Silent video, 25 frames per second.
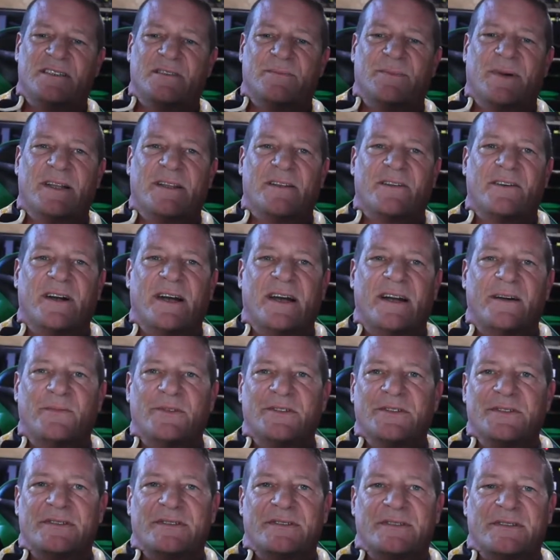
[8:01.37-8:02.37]
about their
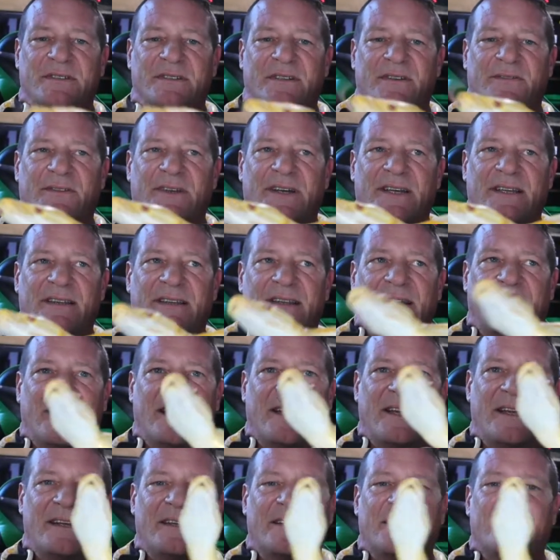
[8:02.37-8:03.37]
animals and stuff like
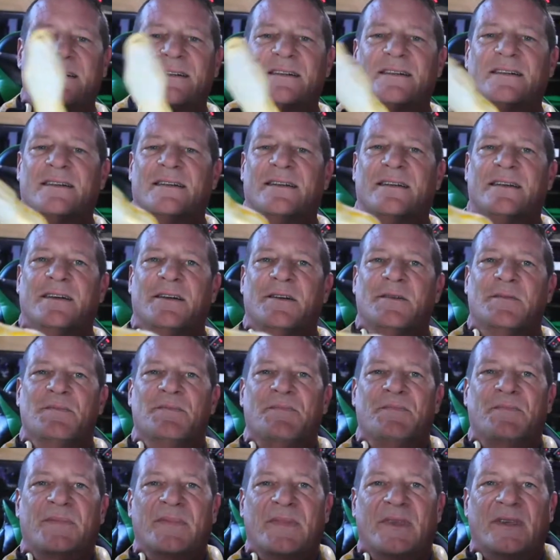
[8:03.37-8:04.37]
that
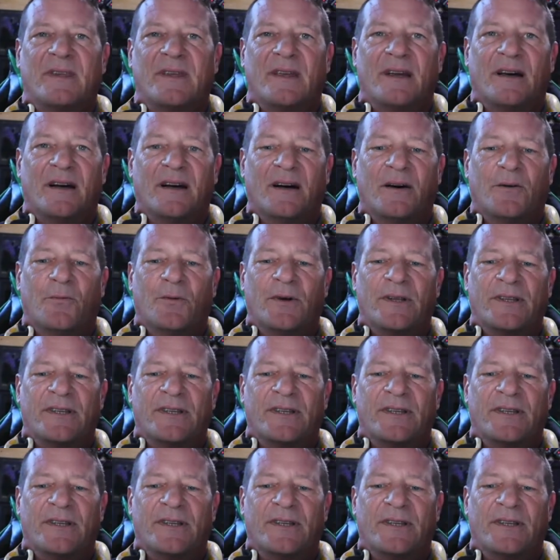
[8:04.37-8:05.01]
uh, one